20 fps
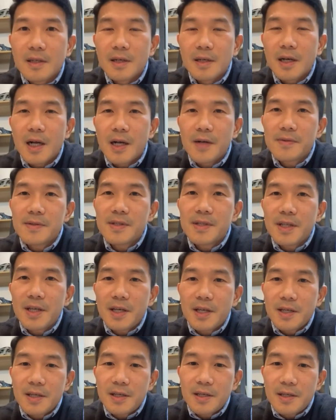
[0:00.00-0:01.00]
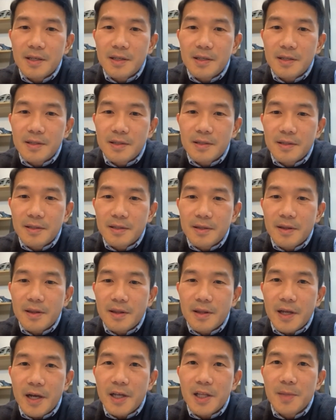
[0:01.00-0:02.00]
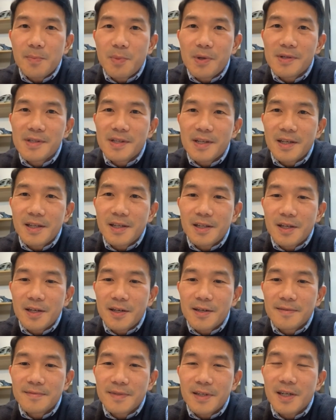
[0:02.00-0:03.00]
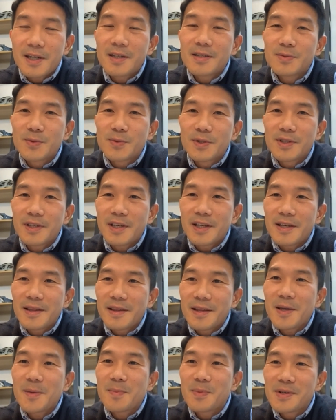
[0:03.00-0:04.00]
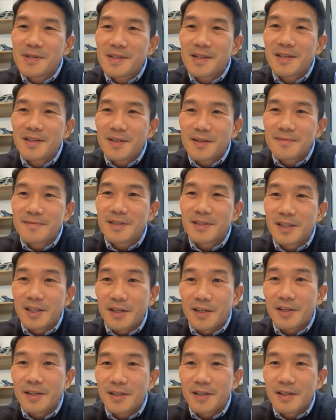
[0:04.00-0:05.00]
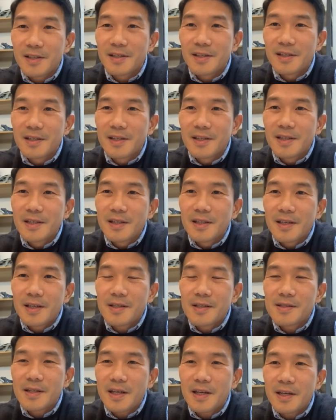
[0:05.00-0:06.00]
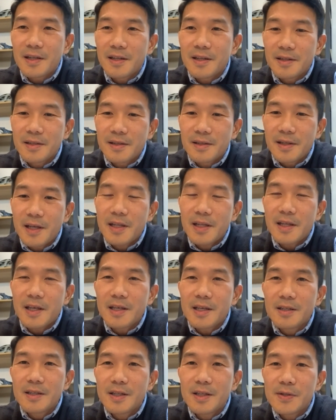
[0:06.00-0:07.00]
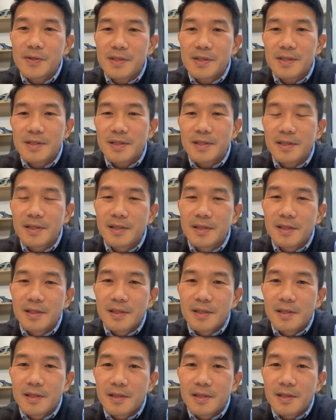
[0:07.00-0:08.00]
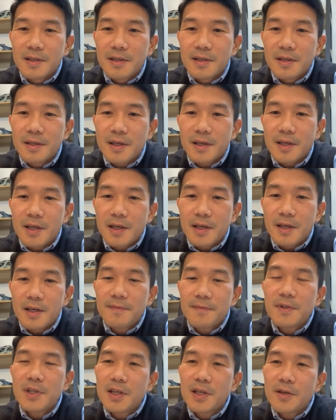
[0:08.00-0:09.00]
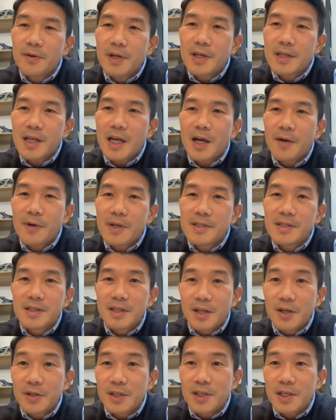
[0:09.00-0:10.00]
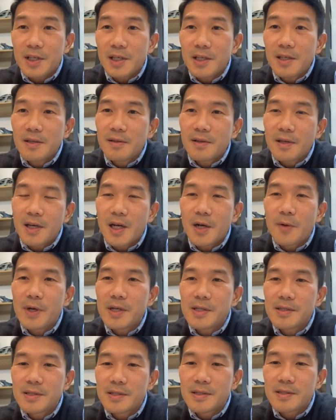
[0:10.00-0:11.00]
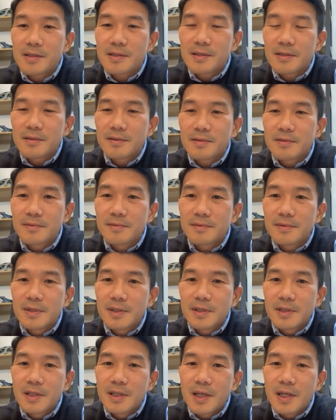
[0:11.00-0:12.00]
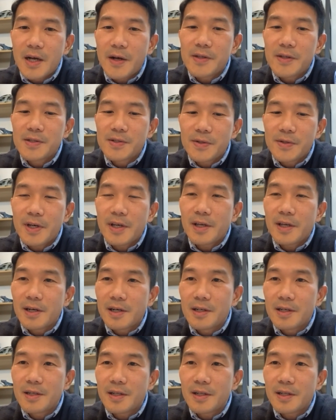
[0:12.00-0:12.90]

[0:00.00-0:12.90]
I would say 90% of hard work and 10% of luck. Because and that includes even if I was lucky, I was trying hard,